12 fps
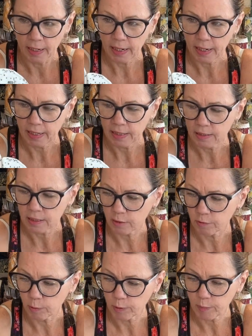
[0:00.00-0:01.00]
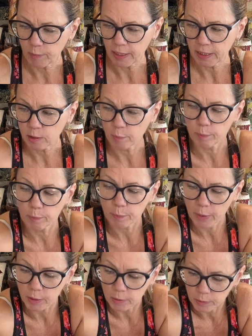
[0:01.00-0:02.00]
And if you want to make the
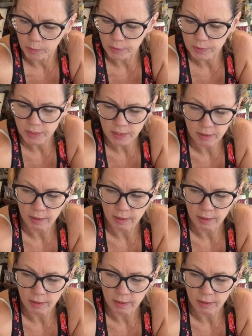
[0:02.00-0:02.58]
bowls,